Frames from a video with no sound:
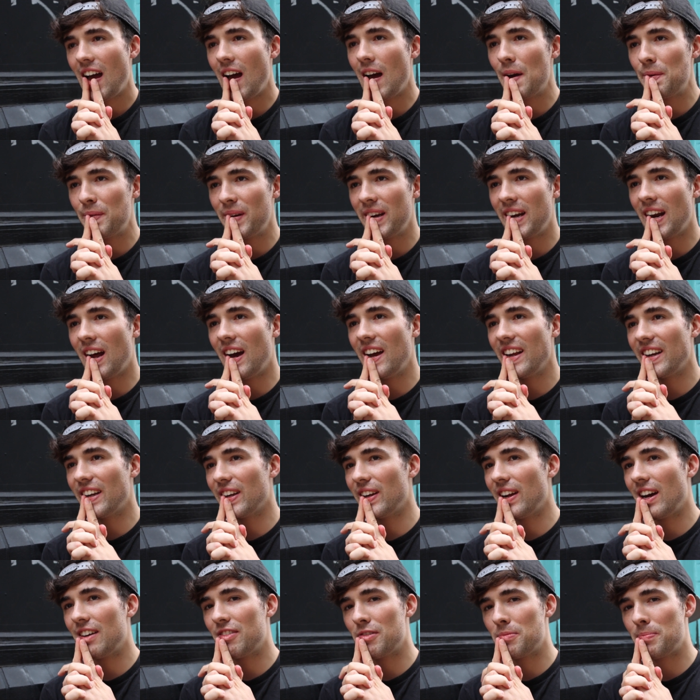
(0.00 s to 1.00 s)
I mean, I
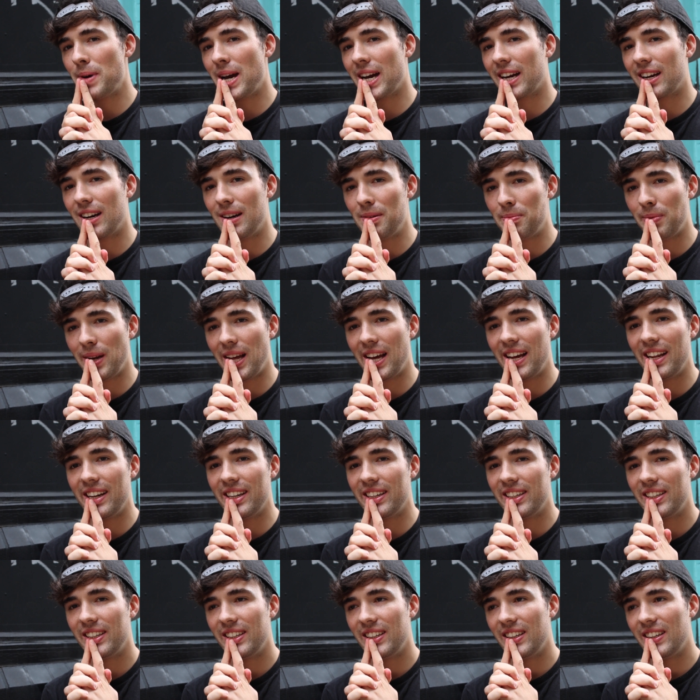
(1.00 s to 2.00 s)
don't have a backup
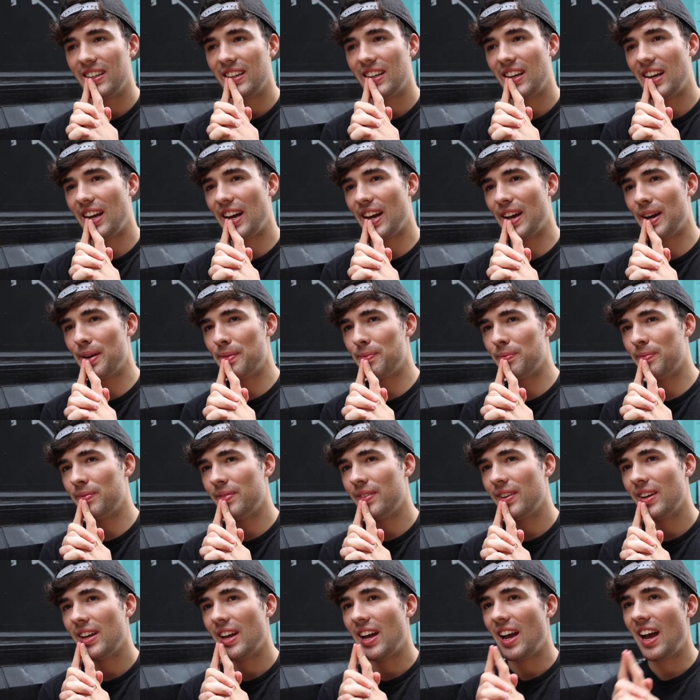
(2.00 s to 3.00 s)
plan.
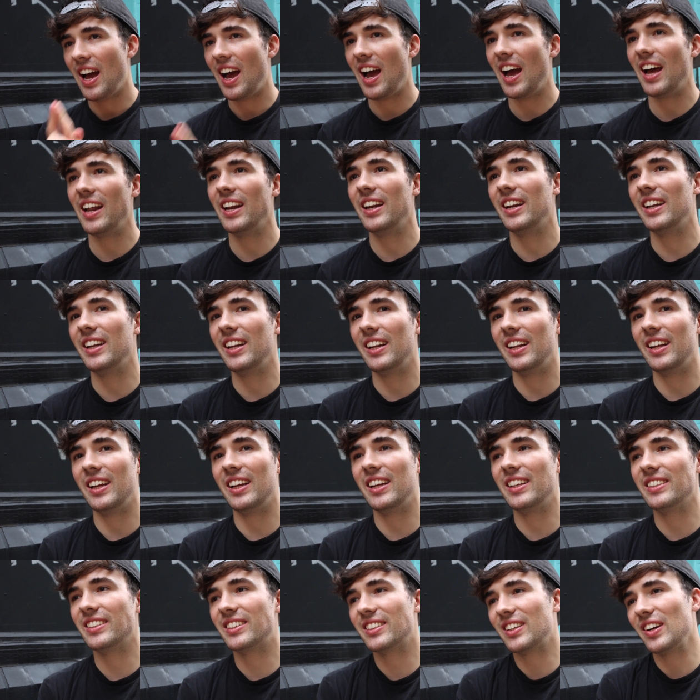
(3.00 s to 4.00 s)
And
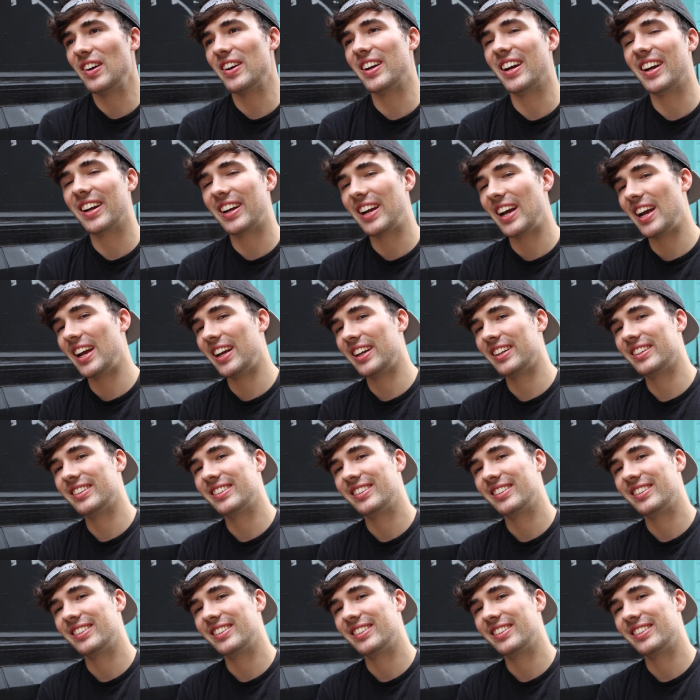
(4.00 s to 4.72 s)
it's going okay